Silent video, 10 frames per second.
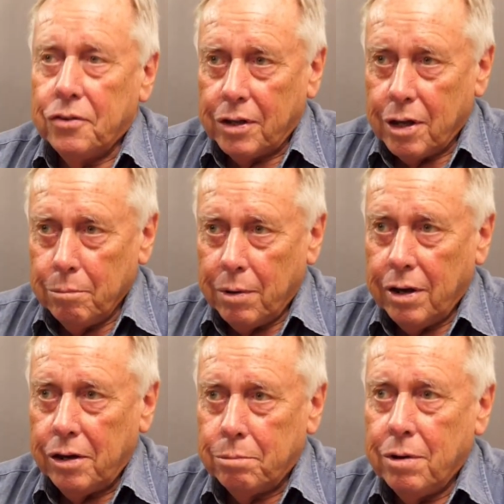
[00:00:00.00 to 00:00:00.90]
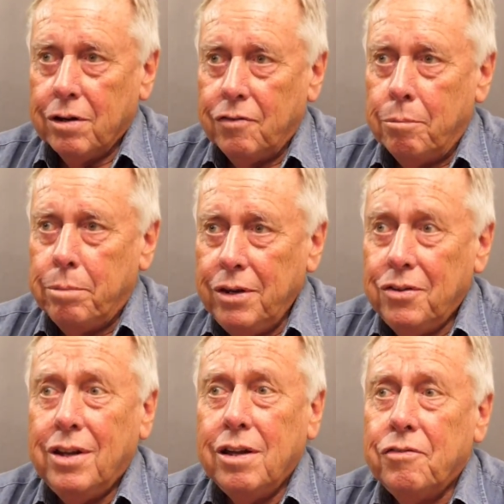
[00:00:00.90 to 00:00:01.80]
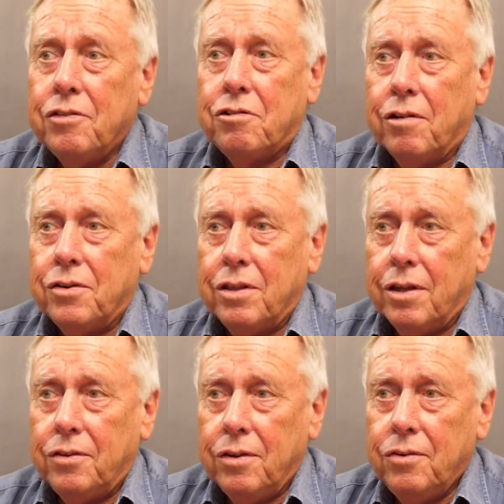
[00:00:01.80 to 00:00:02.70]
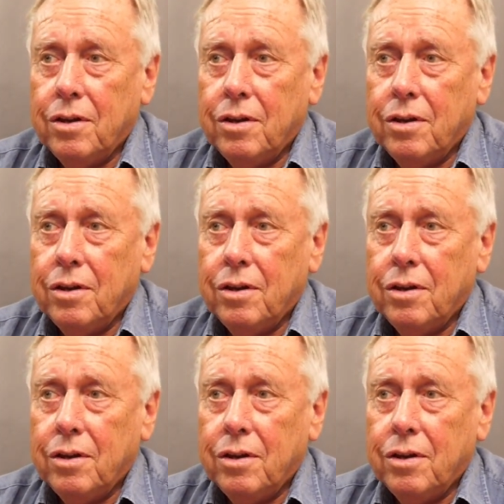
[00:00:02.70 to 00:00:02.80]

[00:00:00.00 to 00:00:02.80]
to come back. It's part of a basic infrastructure. That is.